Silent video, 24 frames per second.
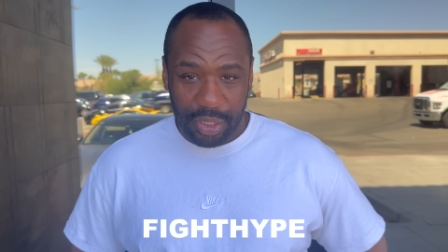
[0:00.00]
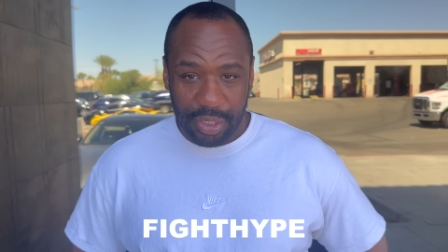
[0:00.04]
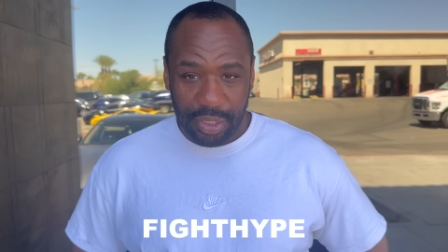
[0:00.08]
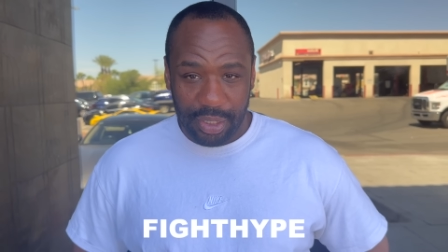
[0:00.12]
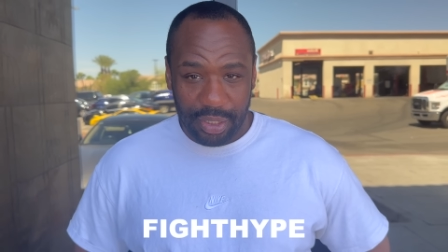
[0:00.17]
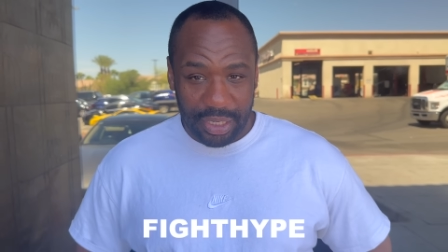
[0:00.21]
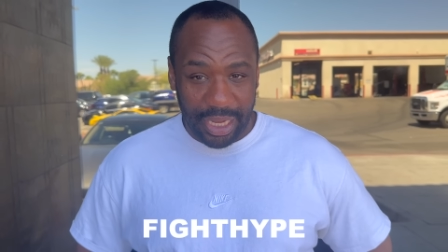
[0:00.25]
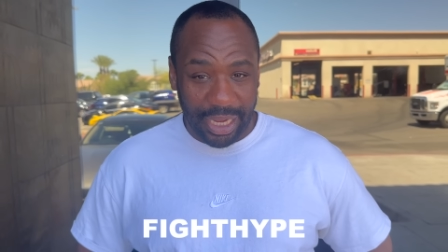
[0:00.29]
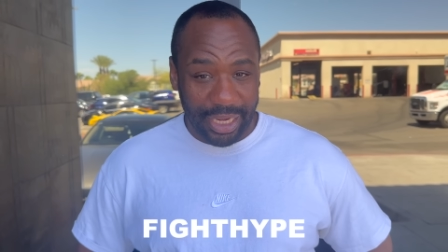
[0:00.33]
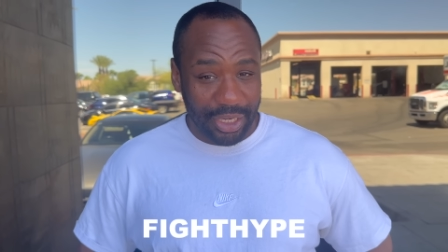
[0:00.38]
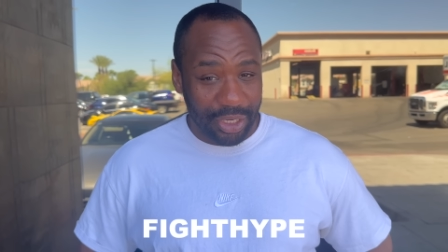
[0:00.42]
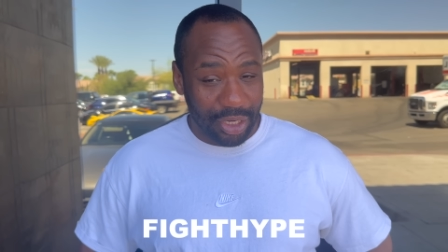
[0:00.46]

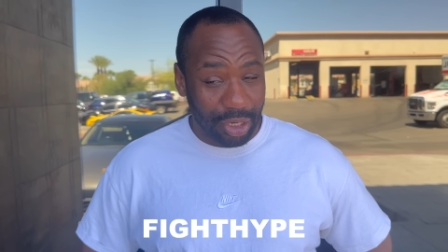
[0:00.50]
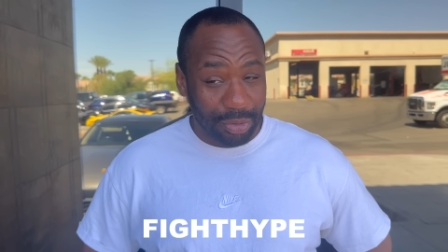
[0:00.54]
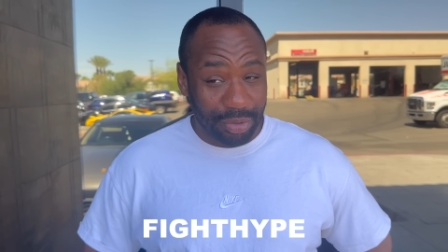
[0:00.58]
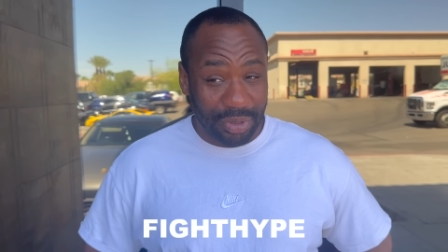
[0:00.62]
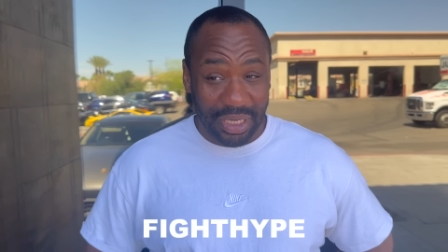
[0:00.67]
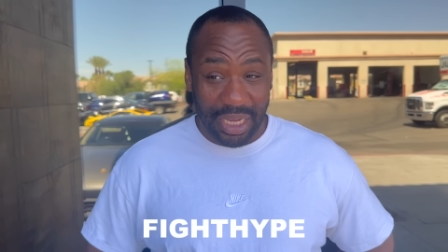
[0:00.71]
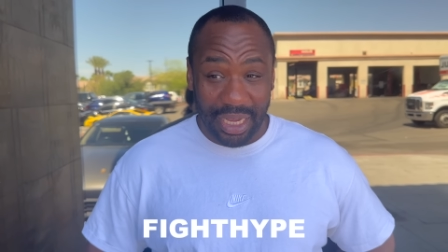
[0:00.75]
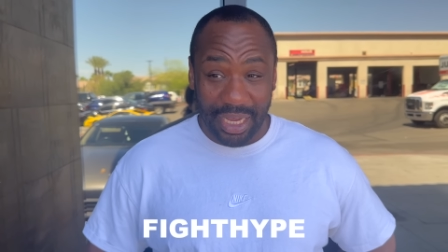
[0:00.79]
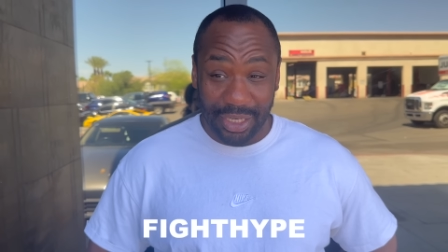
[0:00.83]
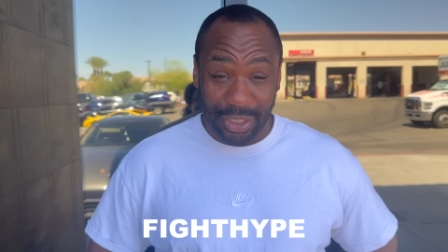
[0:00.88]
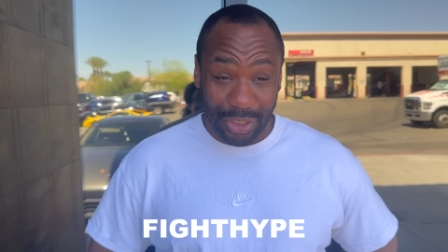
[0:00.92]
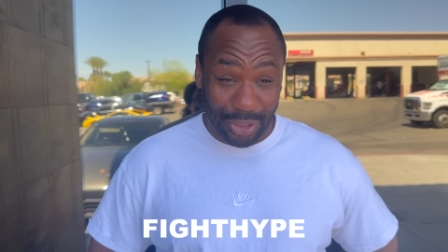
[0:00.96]
Like you know what I'm
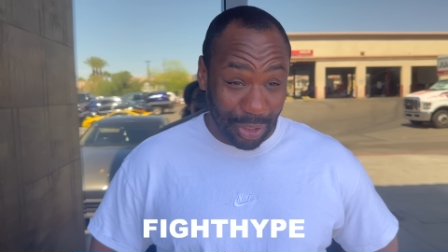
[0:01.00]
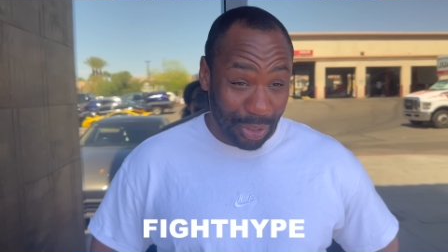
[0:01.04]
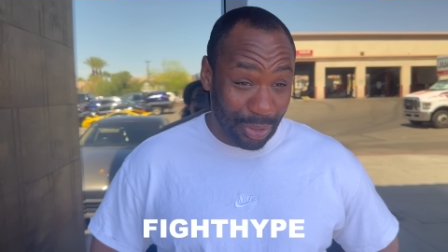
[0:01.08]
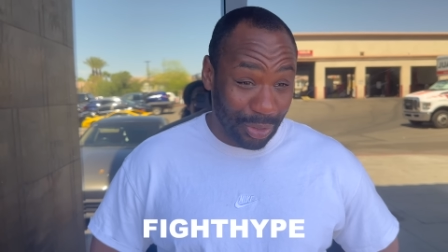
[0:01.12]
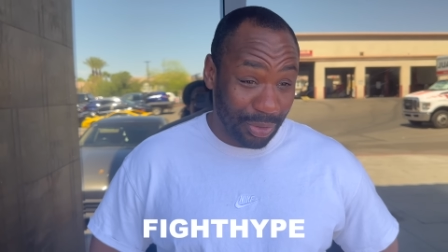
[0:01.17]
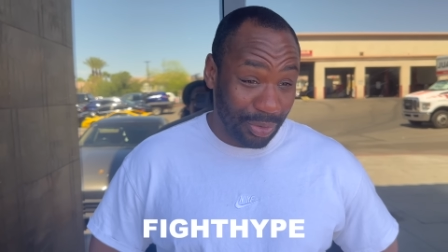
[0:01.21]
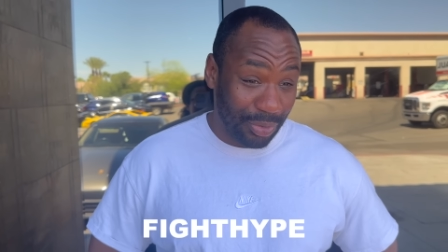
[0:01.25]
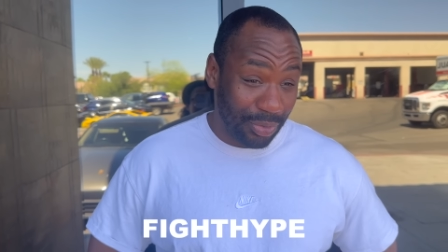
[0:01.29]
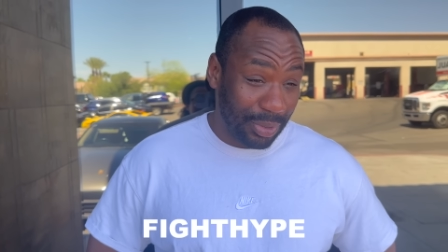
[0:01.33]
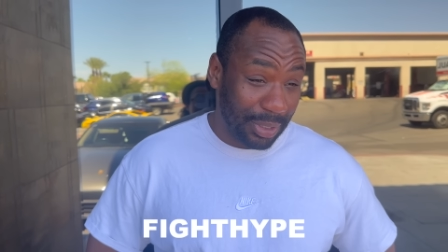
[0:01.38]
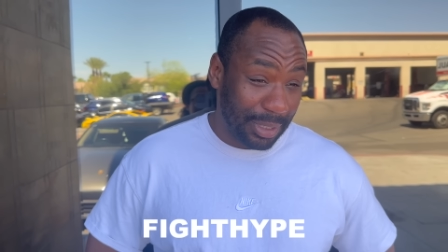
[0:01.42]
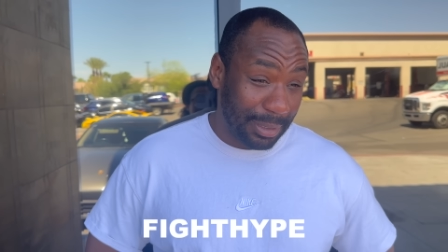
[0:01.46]
saying?
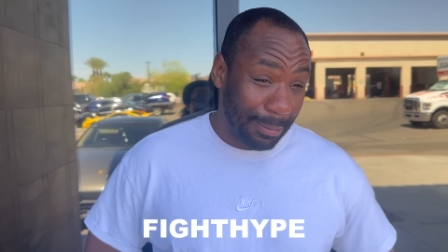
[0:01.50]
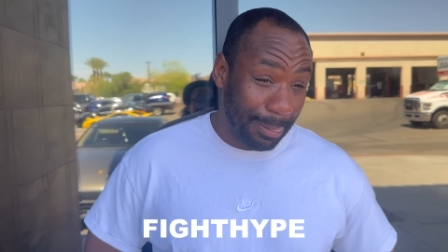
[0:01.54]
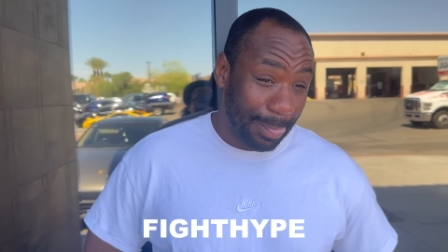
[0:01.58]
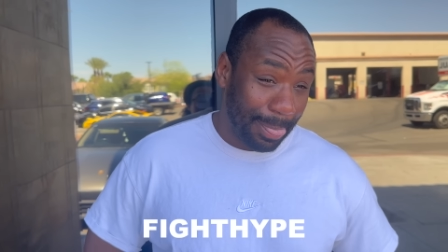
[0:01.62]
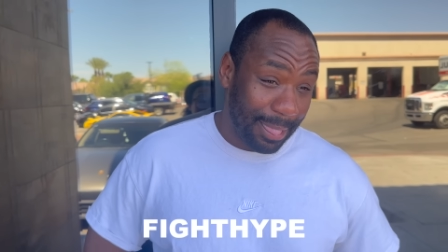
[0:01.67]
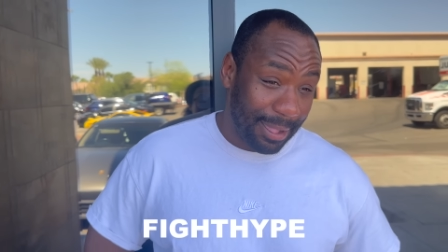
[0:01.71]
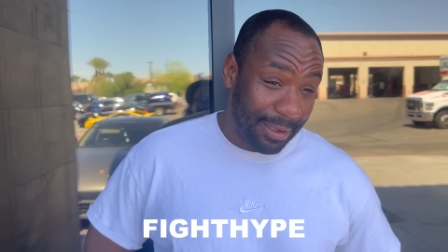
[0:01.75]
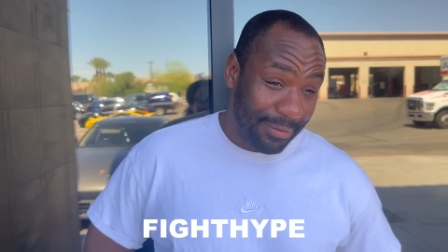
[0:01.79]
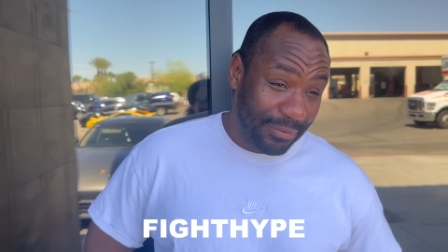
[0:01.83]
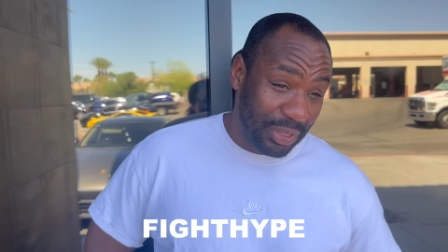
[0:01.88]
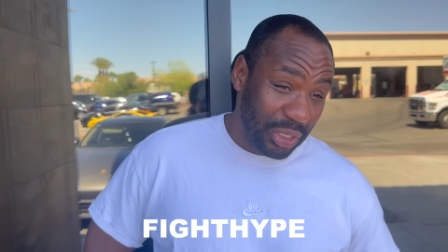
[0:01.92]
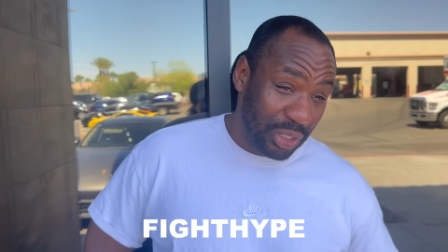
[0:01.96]
So,
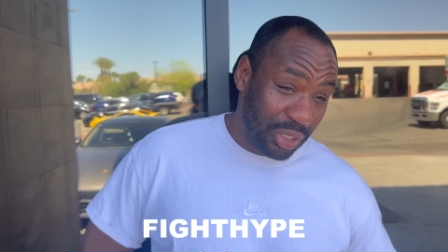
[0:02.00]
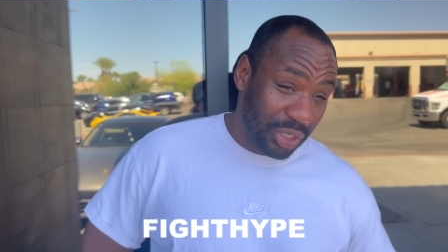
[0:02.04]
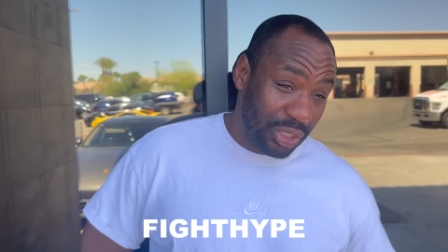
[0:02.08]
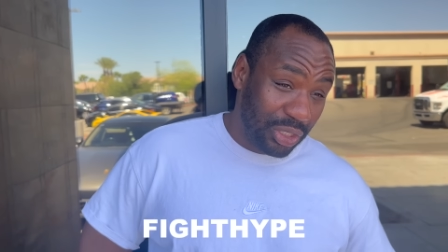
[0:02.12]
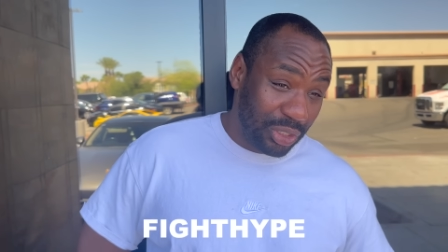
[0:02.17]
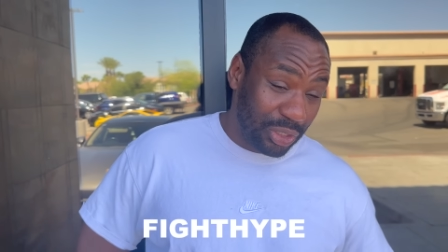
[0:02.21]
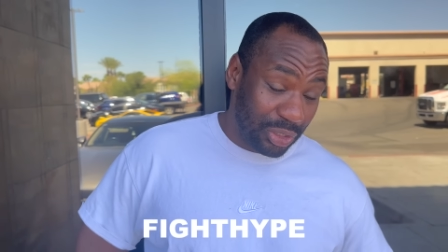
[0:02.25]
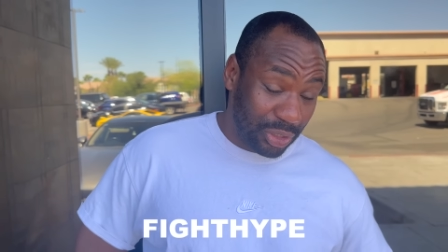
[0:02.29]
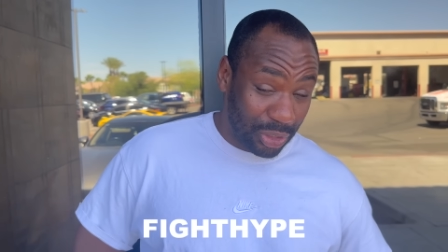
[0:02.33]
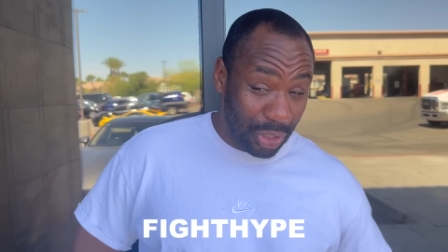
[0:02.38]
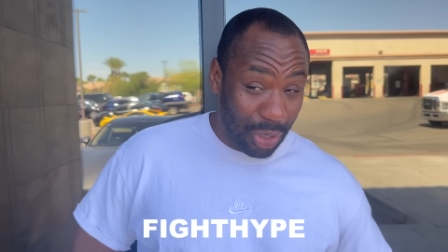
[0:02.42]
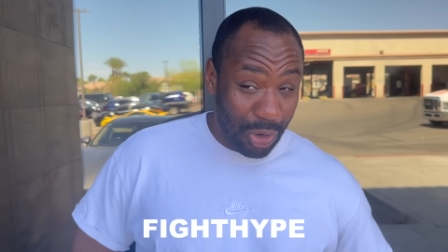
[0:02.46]

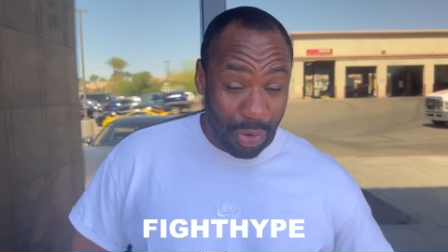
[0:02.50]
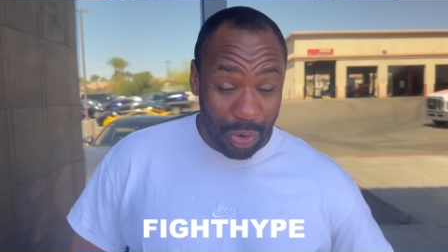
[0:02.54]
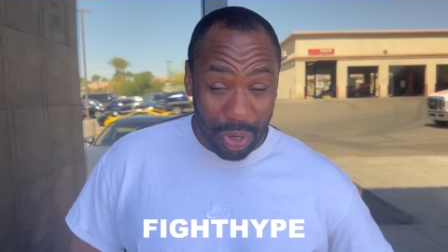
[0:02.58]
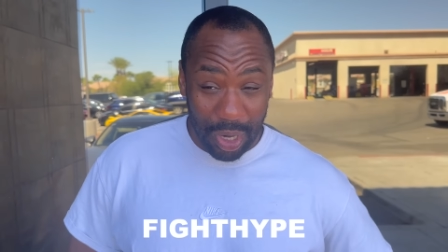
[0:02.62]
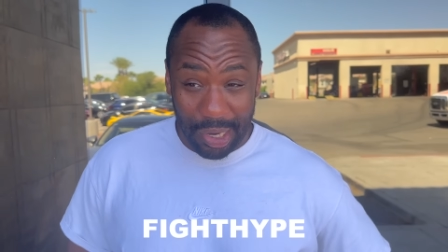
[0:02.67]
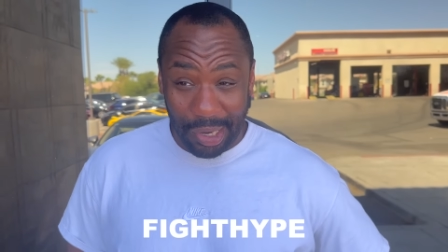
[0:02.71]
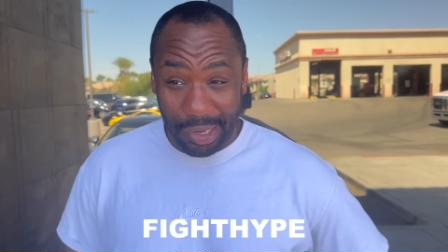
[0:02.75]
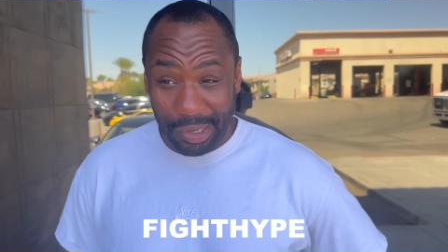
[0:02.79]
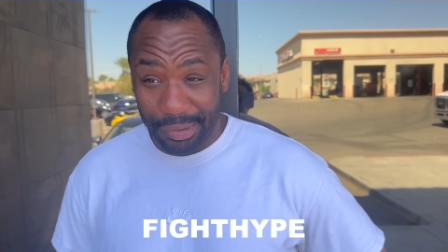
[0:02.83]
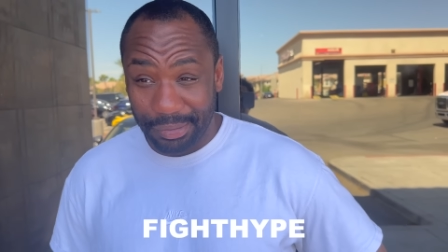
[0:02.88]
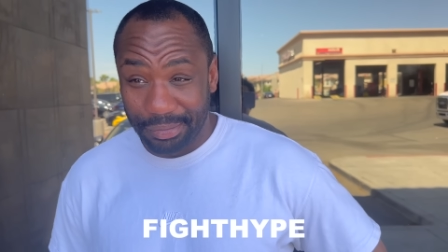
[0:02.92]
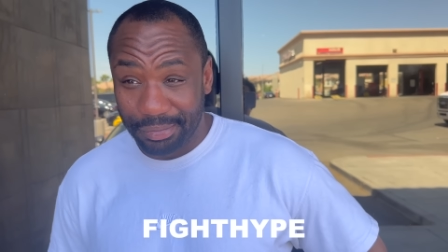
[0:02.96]
so
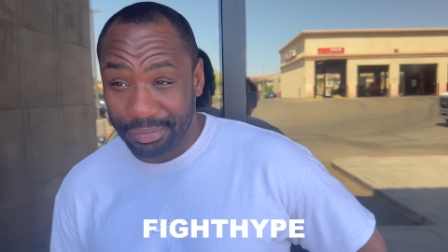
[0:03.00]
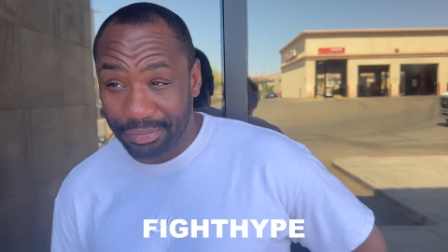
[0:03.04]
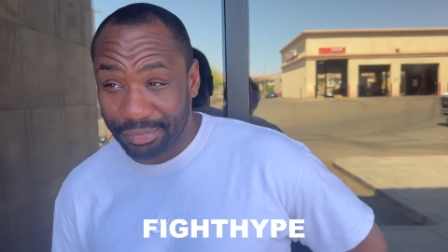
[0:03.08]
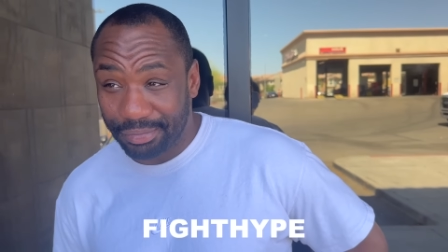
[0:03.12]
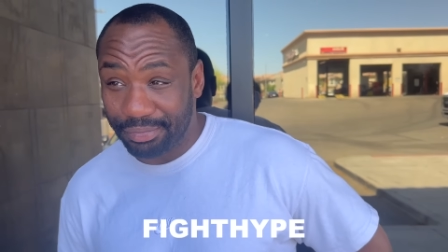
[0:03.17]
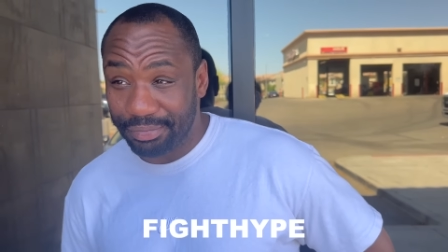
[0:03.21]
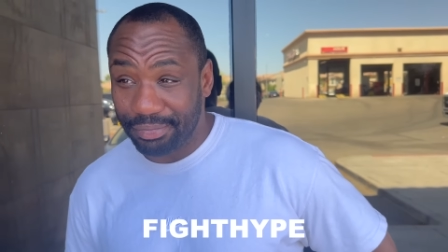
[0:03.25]
um,